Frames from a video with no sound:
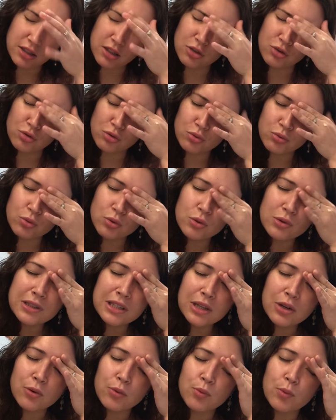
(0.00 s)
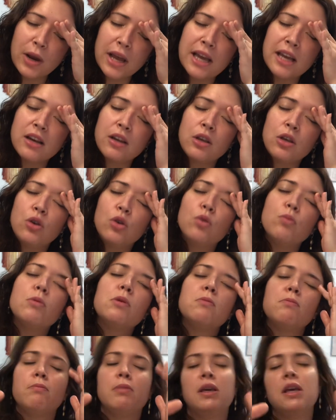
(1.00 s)
a truly great
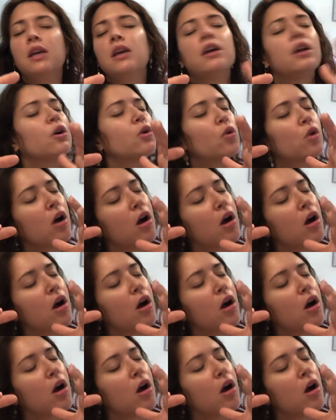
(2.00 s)
human being or